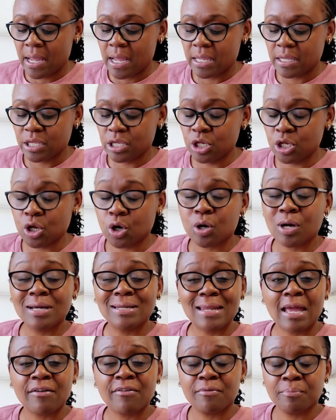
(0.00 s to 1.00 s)
you know,
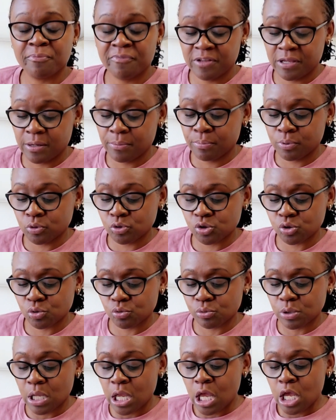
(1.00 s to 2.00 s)
connect via Bluetooth.
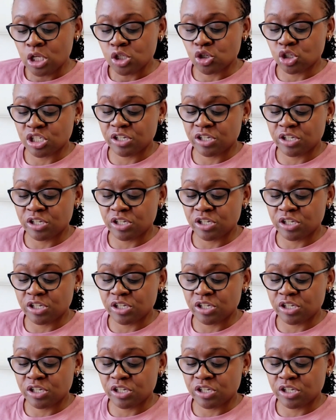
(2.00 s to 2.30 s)
So she